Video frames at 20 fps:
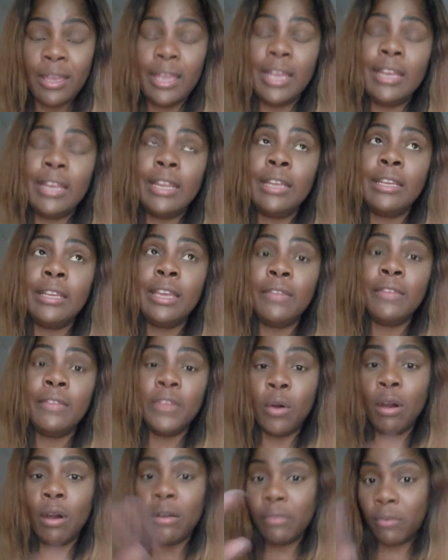and then giving you
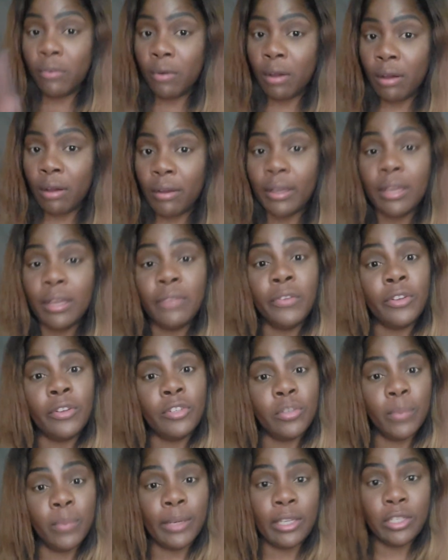an overall of your
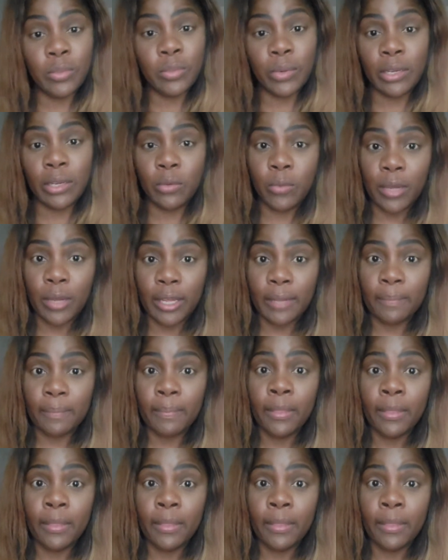2021.